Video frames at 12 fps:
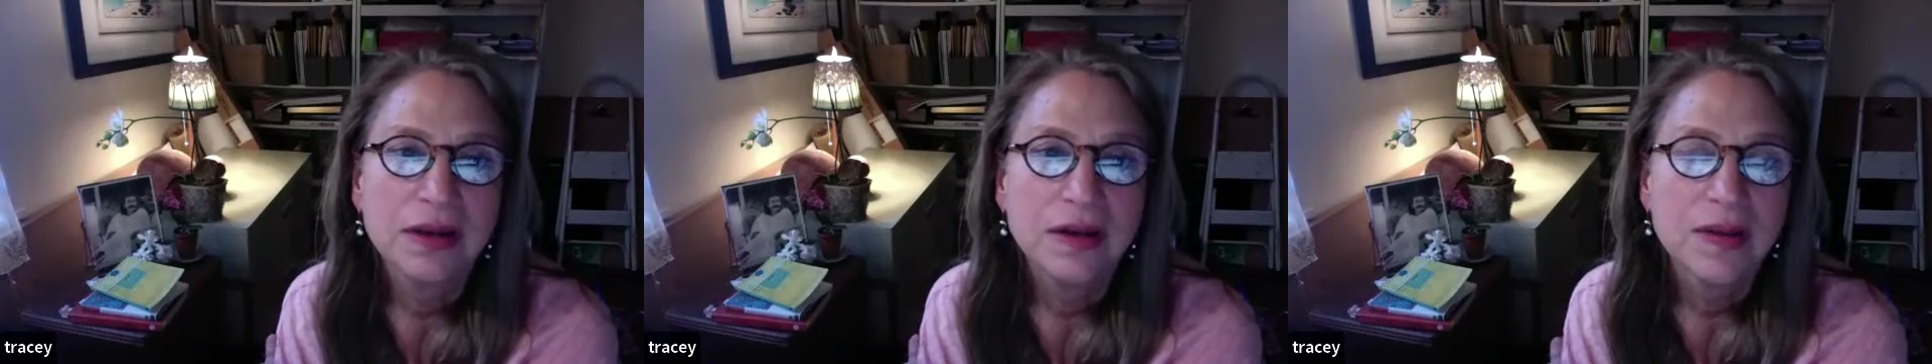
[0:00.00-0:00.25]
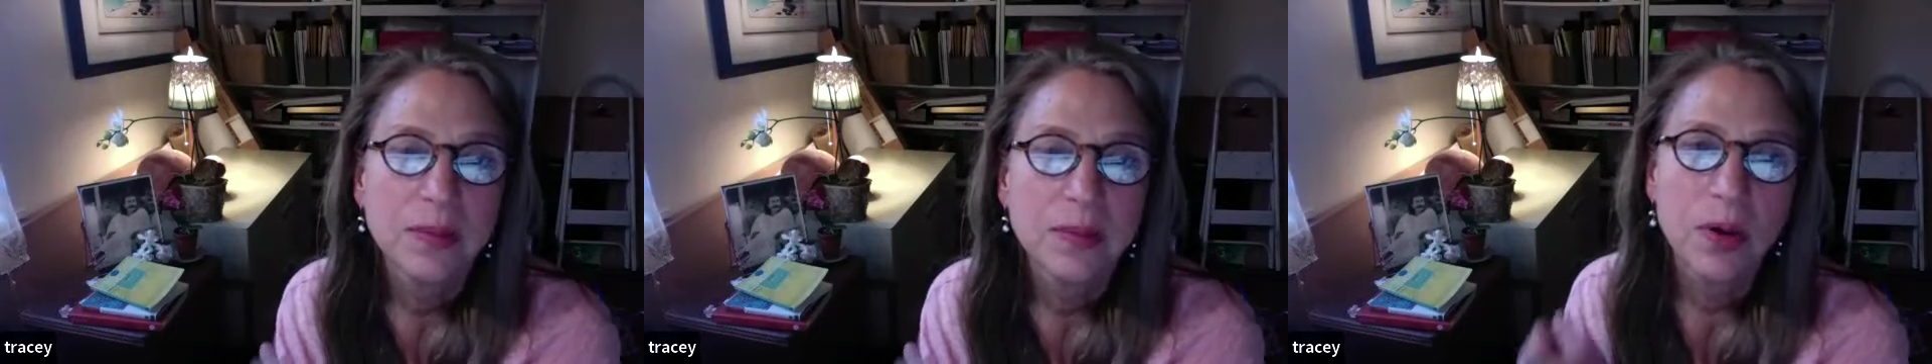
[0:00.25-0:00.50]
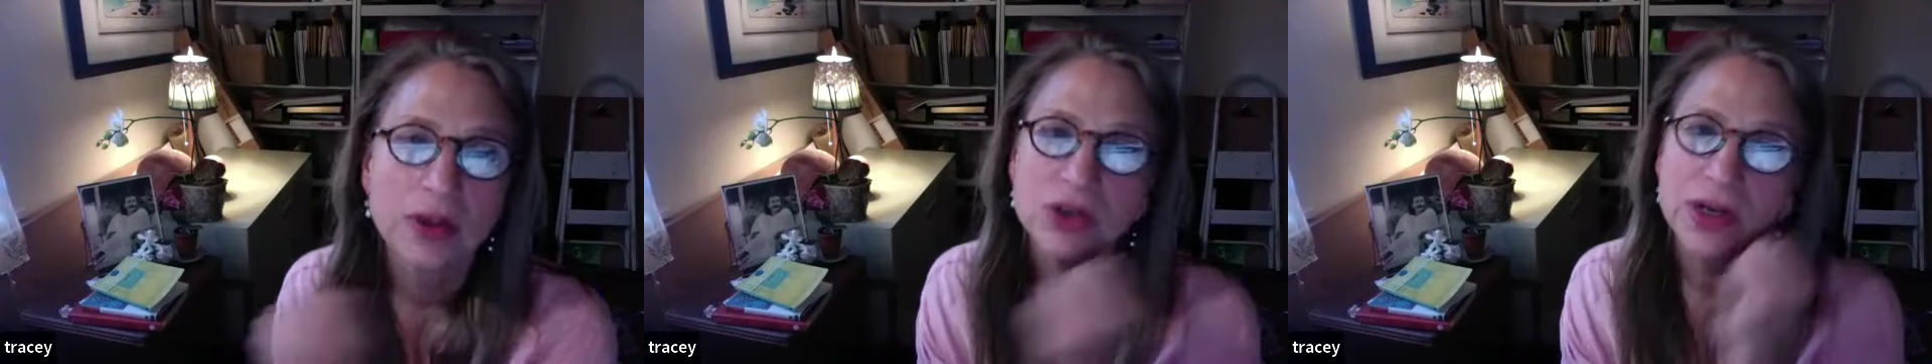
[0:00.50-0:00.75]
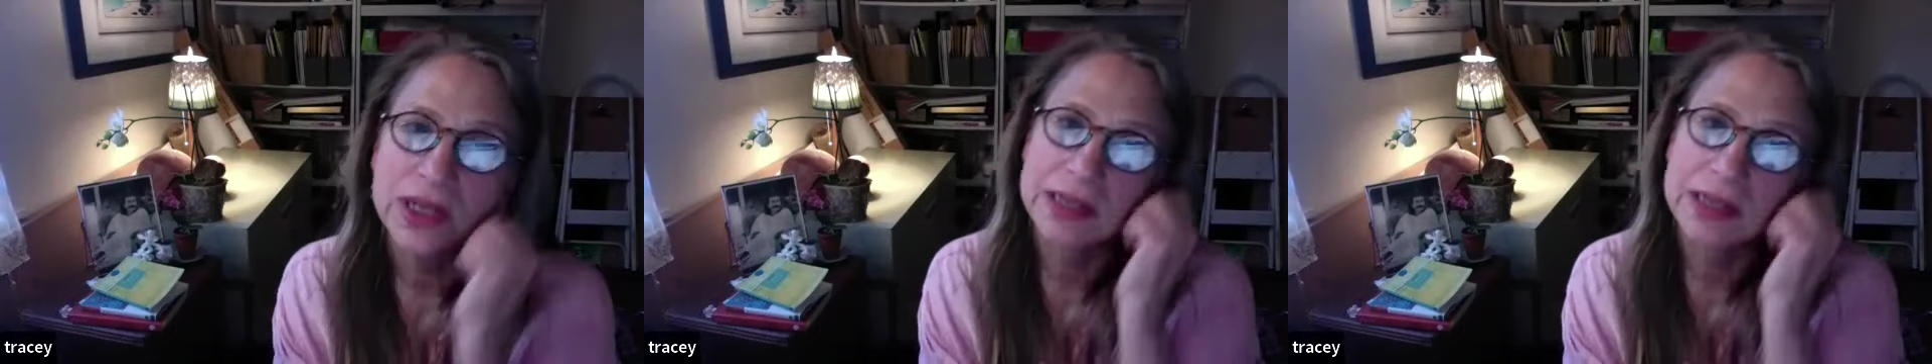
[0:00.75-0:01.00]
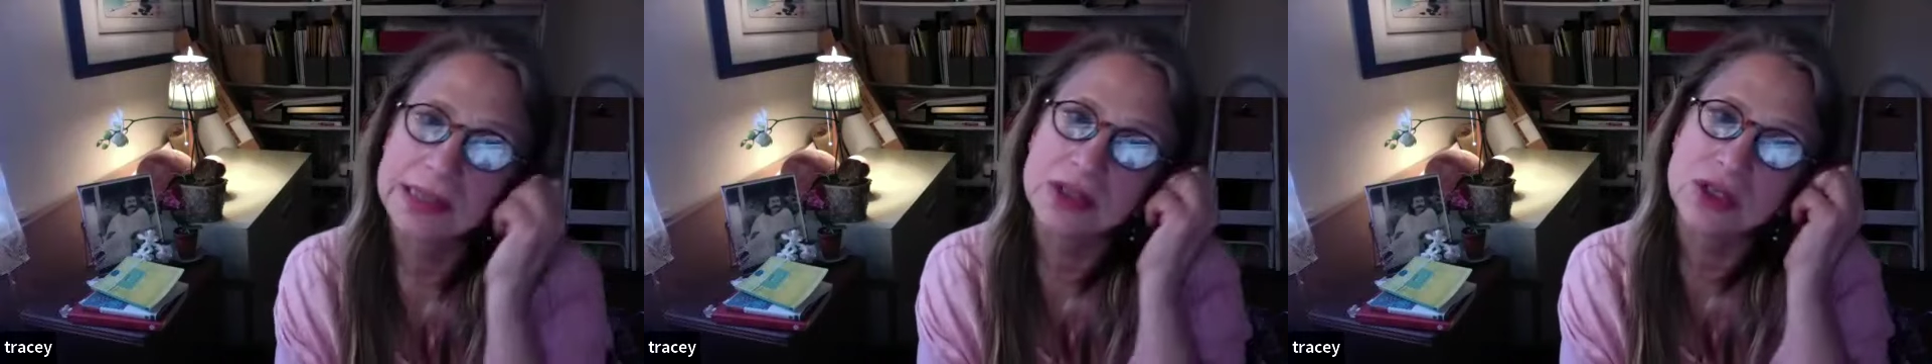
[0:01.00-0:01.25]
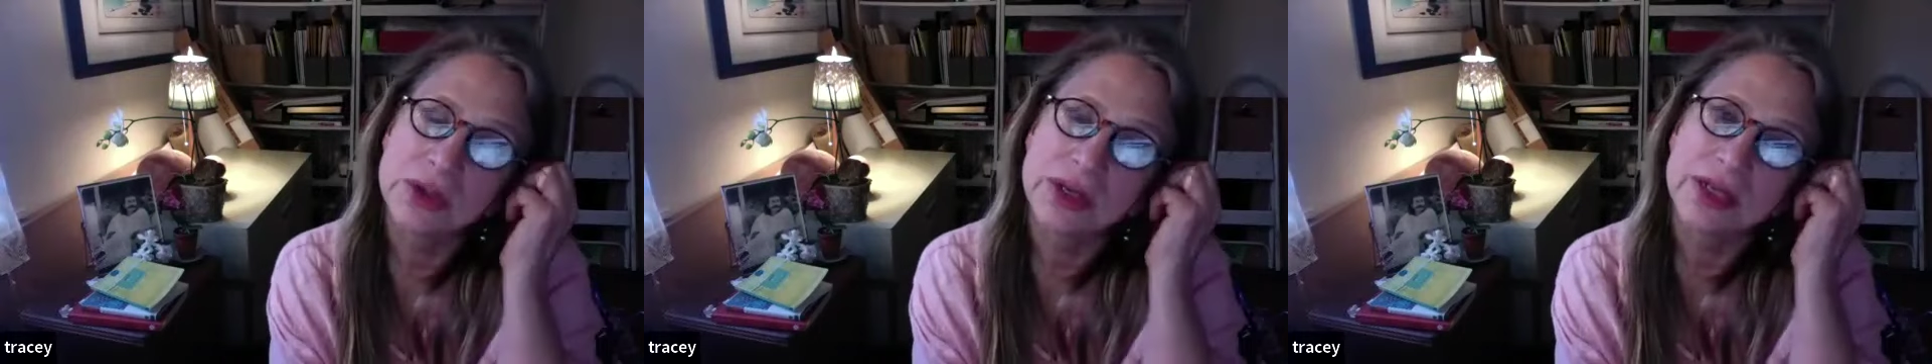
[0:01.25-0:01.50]
some poetry and listen
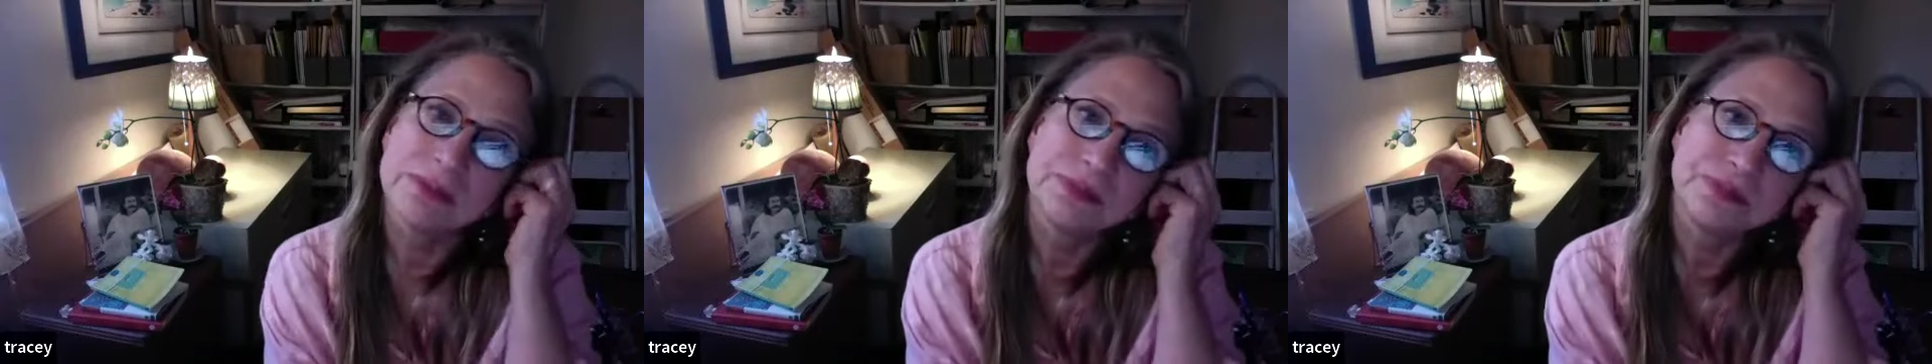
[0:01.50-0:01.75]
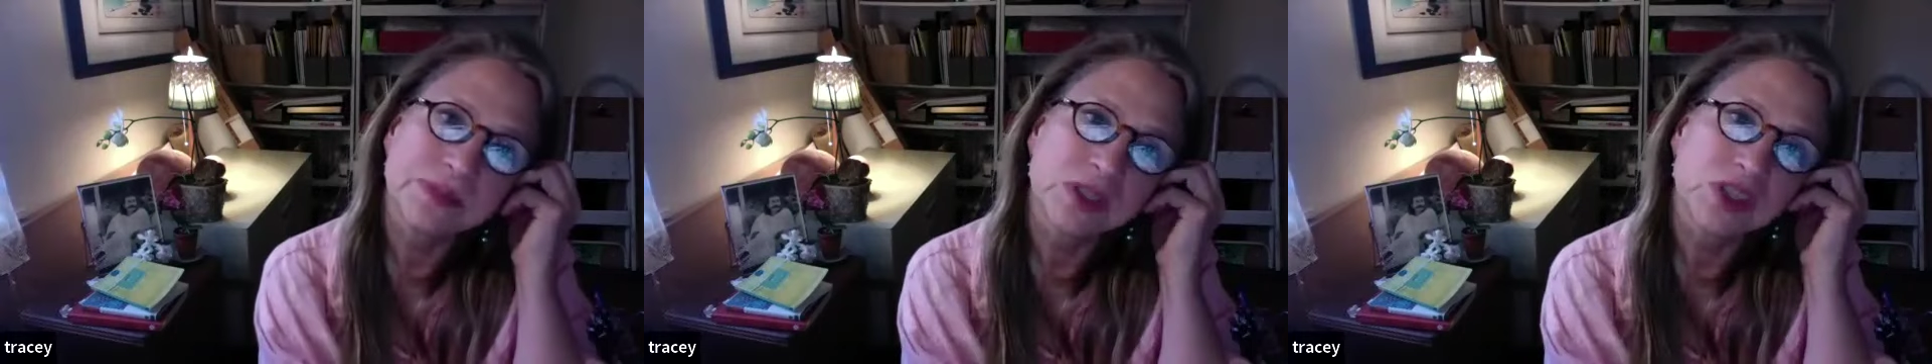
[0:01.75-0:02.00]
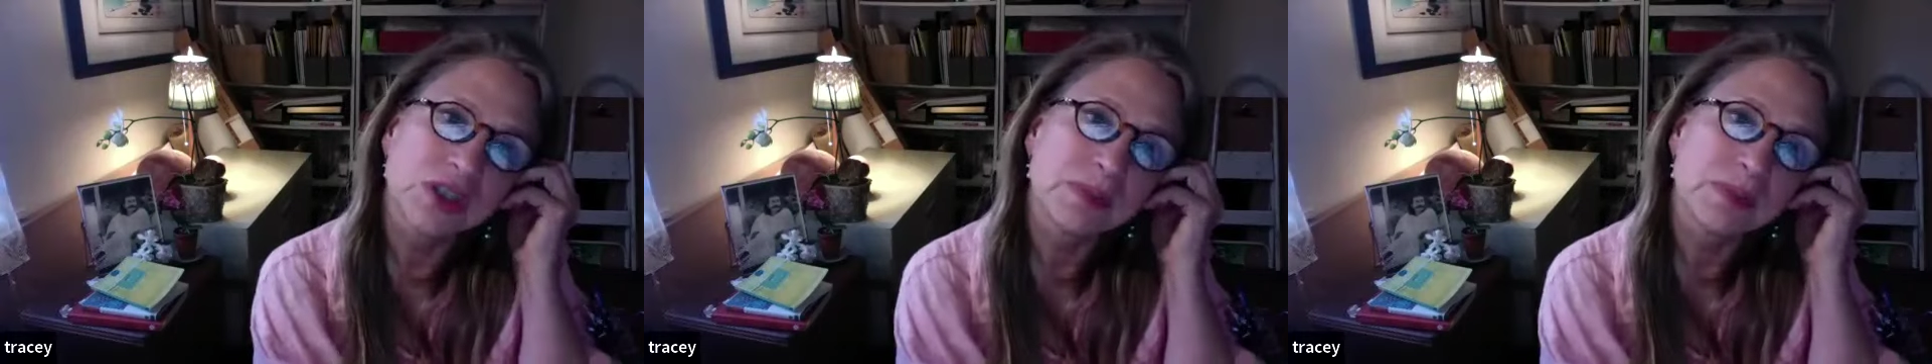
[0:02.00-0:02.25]
to it. It just